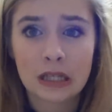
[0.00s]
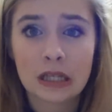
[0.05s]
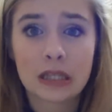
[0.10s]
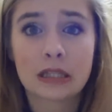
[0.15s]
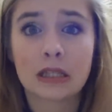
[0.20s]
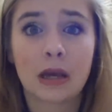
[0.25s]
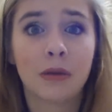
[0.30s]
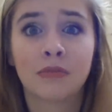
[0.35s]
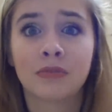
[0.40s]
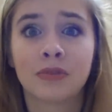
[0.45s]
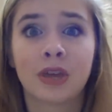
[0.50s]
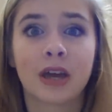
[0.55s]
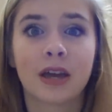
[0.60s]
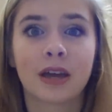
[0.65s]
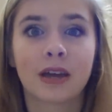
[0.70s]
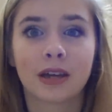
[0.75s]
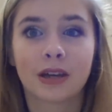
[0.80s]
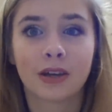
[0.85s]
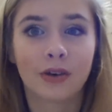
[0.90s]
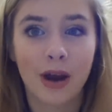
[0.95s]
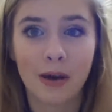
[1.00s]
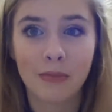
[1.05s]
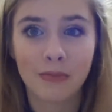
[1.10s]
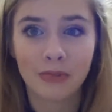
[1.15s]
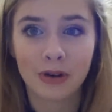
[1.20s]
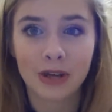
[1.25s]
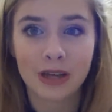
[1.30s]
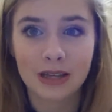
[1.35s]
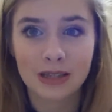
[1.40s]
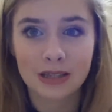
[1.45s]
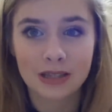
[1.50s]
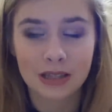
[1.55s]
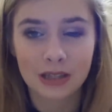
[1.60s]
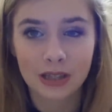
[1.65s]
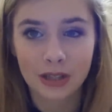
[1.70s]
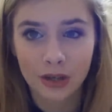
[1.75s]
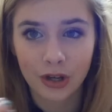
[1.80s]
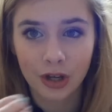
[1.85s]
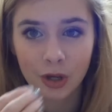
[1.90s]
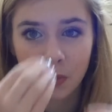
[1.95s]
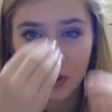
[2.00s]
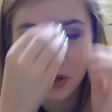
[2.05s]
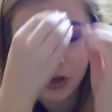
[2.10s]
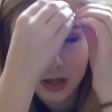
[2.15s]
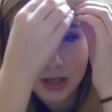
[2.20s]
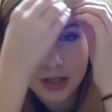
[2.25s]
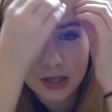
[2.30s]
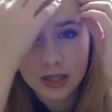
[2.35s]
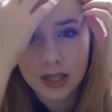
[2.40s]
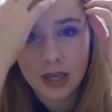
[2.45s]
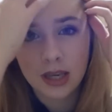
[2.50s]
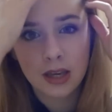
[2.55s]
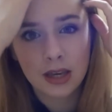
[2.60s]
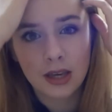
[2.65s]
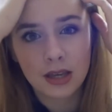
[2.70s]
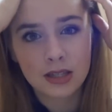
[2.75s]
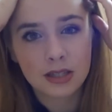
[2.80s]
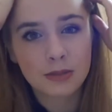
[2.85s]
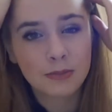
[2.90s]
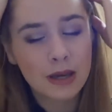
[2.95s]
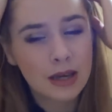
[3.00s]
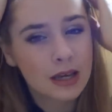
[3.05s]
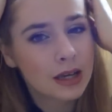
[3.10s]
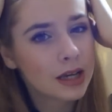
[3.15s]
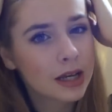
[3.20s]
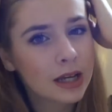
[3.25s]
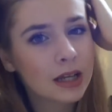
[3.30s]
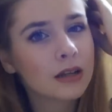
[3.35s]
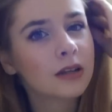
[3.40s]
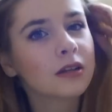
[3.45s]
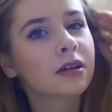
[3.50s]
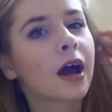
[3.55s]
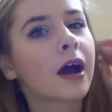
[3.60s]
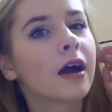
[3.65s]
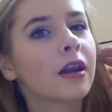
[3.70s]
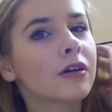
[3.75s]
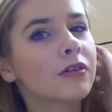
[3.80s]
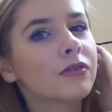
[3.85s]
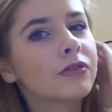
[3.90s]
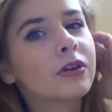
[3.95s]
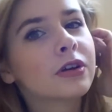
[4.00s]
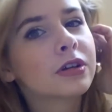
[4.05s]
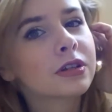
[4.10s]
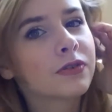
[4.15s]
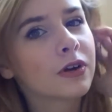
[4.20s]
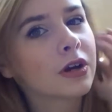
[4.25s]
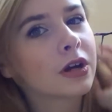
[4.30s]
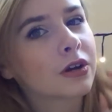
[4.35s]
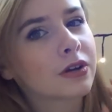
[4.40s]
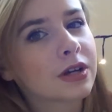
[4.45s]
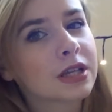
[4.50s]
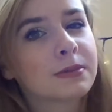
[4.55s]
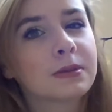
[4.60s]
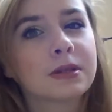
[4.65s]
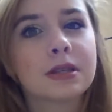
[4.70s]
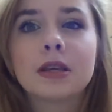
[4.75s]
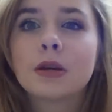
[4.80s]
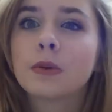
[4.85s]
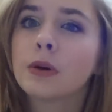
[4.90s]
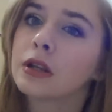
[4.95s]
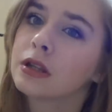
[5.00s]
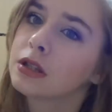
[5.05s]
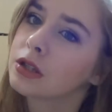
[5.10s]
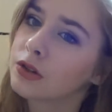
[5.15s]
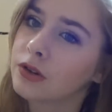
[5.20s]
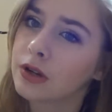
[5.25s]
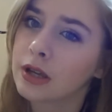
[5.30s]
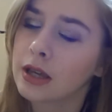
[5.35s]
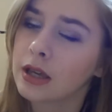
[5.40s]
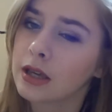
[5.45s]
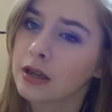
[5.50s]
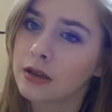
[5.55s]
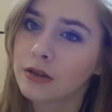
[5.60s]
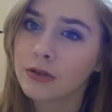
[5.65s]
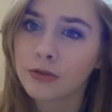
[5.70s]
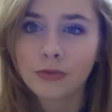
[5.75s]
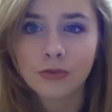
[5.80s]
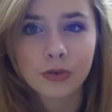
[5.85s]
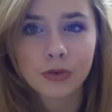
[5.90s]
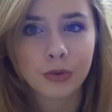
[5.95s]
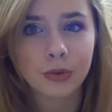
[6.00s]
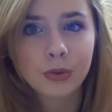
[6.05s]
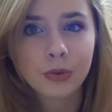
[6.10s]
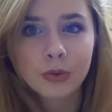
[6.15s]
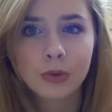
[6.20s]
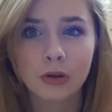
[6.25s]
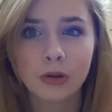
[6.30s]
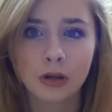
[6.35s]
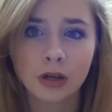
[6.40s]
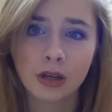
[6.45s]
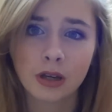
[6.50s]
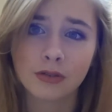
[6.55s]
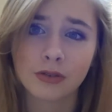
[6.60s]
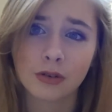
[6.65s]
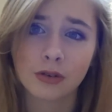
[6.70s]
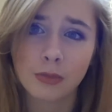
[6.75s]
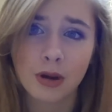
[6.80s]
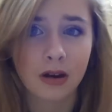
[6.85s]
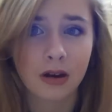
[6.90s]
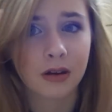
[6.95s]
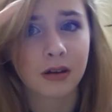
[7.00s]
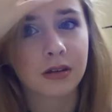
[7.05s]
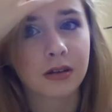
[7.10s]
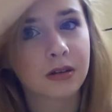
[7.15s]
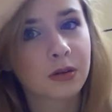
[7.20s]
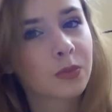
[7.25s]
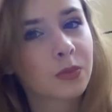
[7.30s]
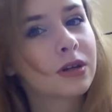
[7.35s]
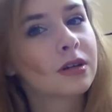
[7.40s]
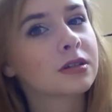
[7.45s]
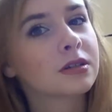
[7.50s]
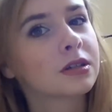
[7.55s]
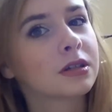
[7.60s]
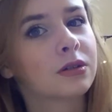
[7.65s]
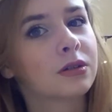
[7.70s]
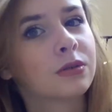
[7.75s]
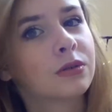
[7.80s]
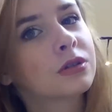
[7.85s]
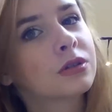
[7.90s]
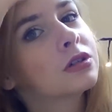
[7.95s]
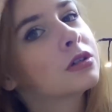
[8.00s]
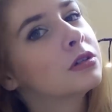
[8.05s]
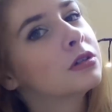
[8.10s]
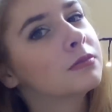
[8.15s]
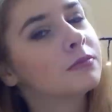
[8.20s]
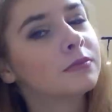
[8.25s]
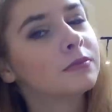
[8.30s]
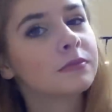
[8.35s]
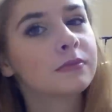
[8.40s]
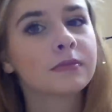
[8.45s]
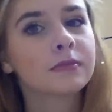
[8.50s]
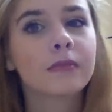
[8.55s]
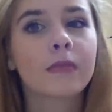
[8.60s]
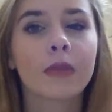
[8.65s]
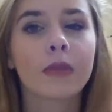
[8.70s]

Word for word: something cranberries look, because it, to me, it kind of looks very Christmassy, wintry, fall, if you're American, winter, autumn,